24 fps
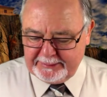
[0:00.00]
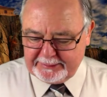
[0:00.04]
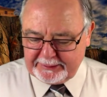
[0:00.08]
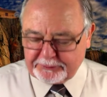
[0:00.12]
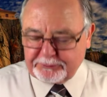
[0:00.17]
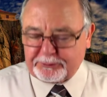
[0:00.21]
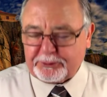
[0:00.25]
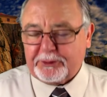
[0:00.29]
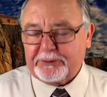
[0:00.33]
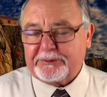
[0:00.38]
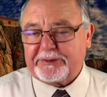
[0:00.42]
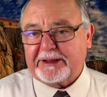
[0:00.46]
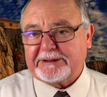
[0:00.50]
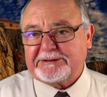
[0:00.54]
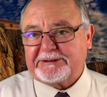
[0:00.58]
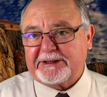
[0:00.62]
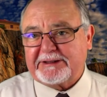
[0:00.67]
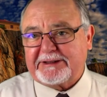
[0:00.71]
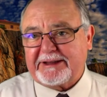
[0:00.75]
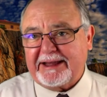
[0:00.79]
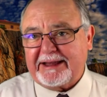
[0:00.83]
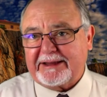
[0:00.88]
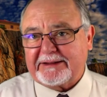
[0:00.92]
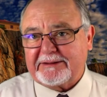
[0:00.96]
the truth that she
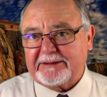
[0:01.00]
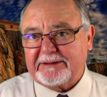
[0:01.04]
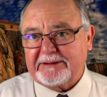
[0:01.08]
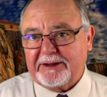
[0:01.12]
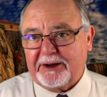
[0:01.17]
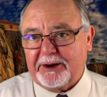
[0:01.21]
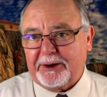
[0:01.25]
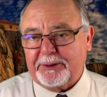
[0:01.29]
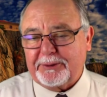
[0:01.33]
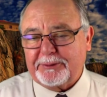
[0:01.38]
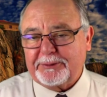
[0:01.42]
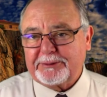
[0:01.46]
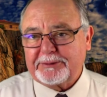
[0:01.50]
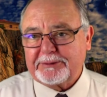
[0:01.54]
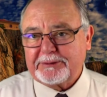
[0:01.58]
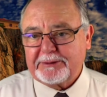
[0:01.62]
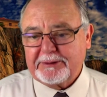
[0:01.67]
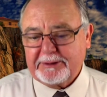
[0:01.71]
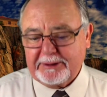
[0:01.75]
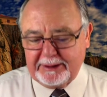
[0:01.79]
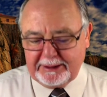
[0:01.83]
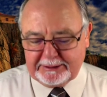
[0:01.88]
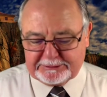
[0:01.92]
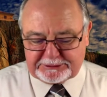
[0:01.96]
did know.
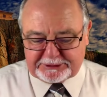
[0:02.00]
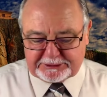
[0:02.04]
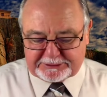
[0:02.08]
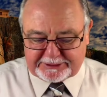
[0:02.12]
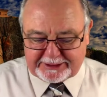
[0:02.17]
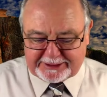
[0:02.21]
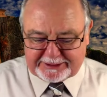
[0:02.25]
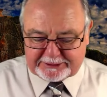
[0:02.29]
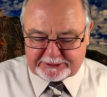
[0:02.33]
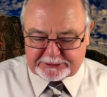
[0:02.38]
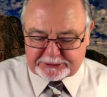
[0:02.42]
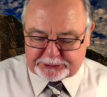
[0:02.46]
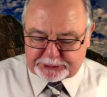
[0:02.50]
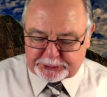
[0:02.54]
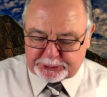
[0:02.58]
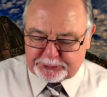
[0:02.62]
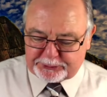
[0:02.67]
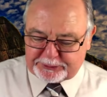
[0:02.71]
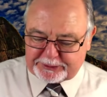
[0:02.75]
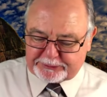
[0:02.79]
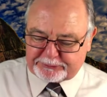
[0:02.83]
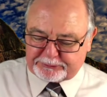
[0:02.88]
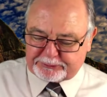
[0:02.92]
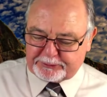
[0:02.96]
She didn't
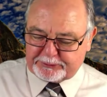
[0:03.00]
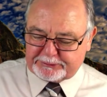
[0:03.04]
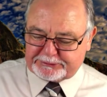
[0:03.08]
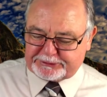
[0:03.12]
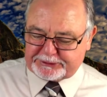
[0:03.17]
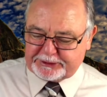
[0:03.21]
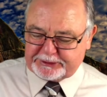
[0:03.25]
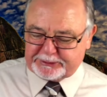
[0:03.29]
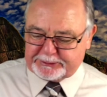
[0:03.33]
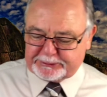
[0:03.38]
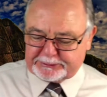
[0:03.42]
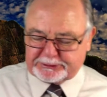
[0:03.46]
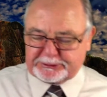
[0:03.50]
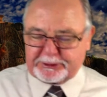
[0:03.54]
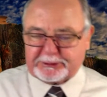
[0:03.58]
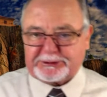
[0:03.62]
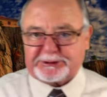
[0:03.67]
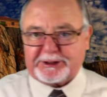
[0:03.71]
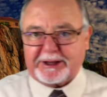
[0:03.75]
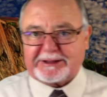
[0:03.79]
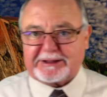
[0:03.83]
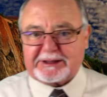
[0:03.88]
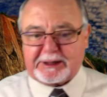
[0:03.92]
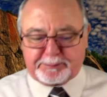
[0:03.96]
do the truth she knew, so
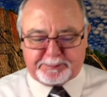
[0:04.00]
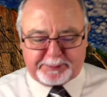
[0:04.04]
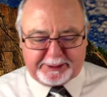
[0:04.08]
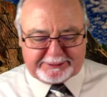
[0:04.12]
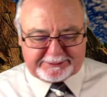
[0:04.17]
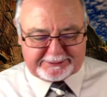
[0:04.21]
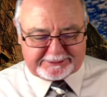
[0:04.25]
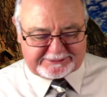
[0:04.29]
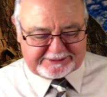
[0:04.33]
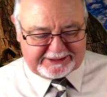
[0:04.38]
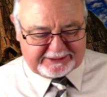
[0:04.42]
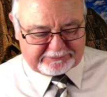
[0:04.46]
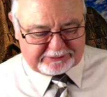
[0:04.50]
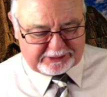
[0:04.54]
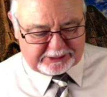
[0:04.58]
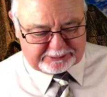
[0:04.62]
she ended up being deceived.